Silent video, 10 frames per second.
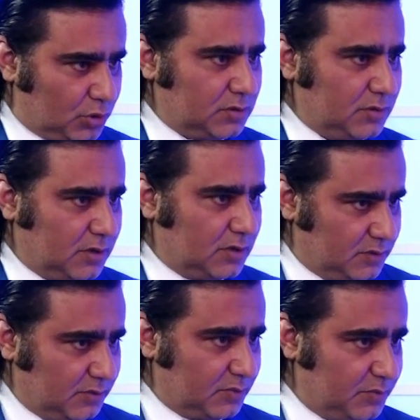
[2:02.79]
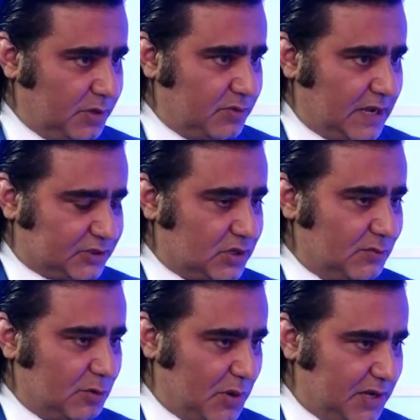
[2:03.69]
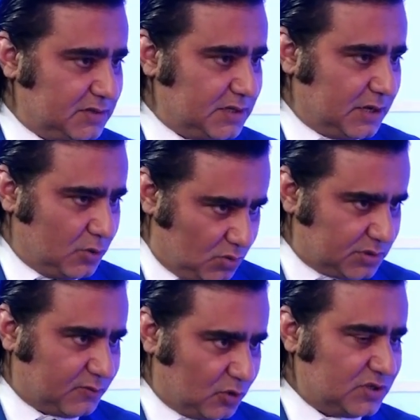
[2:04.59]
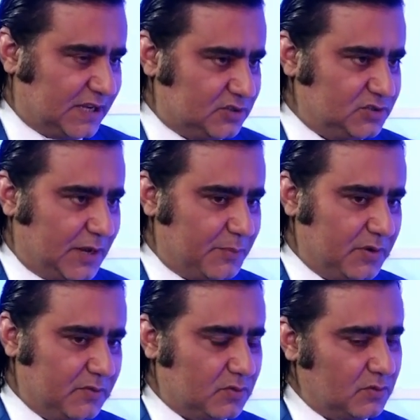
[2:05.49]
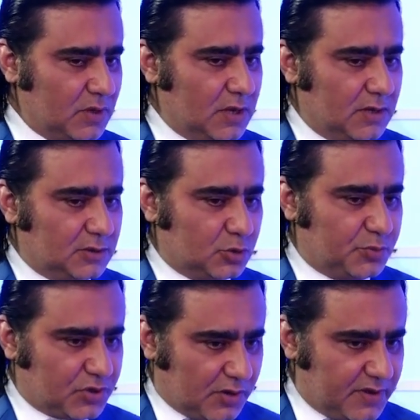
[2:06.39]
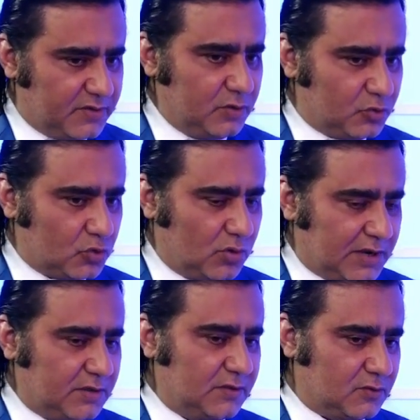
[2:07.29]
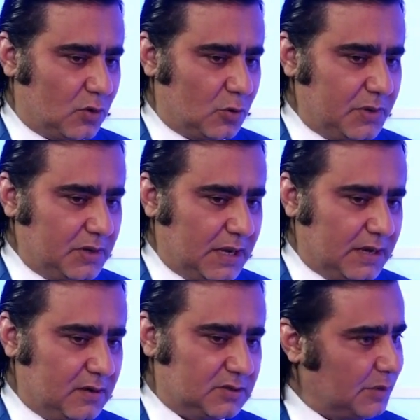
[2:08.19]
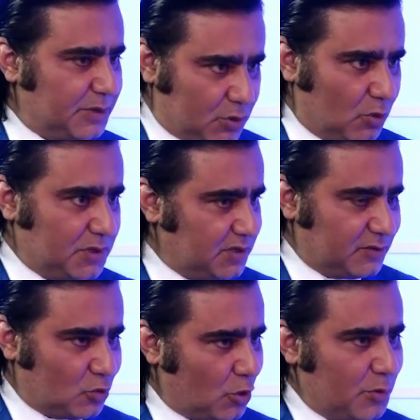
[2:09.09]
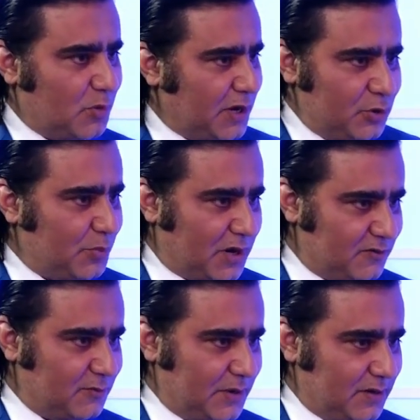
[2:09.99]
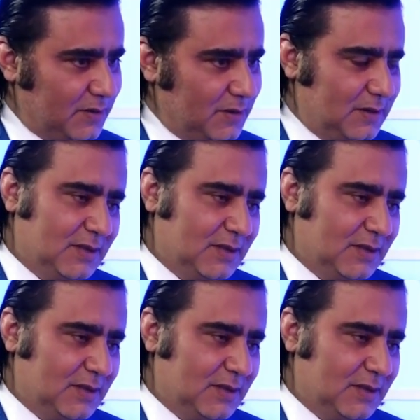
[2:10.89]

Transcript: both they were national level players, and Annu was of course national champion. So Peshawriya ji used to run this tournament, and somebody told me, there's a tournament, why didn't you participate?